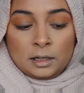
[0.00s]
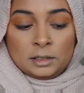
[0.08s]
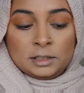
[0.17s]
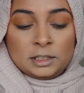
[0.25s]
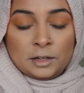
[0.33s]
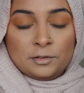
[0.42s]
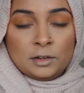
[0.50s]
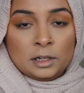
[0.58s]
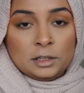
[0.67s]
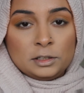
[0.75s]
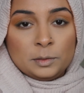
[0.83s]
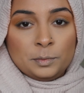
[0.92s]
it's
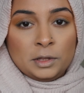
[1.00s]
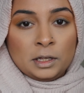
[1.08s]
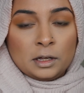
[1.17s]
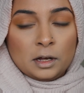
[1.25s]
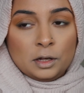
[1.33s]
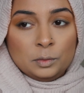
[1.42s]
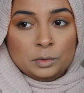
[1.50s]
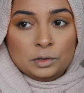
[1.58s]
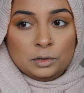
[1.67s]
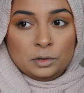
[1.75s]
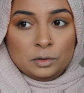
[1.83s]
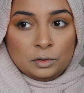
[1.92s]
definitely something I
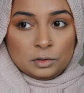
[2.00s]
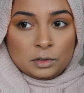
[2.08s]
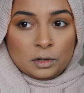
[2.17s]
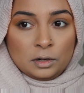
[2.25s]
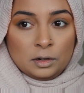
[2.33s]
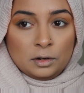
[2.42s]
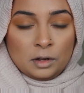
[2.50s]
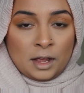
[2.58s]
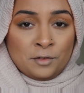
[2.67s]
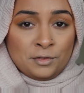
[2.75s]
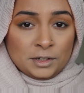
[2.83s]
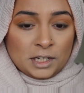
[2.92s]
would use on an
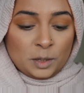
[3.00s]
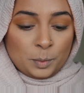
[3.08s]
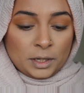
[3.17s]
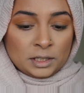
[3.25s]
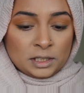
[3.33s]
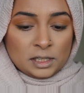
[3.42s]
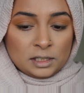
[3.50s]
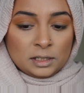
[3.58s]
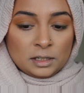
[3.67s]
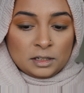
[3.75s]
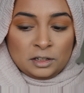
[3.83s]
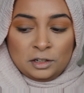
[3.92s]
everyday
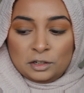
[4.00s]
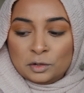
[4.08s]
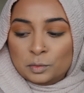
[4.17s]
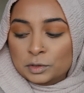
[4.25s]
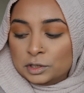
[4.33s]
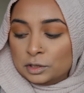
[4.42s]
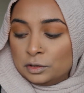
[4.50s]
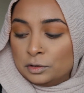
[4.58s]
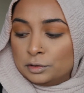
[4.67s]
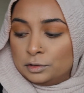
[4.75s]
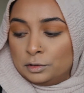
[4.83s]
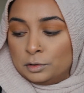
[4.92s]
basis. You don't want to
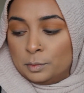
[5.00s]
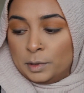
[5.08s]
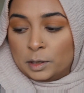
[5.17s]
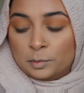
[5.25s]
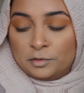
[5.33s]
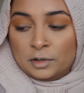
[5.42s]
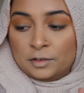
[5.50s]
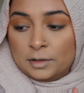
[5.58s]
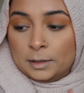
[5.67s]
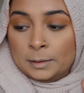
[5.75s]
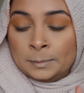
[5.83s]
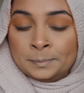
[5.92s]
use your Makeup
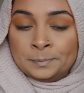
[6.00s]
Forever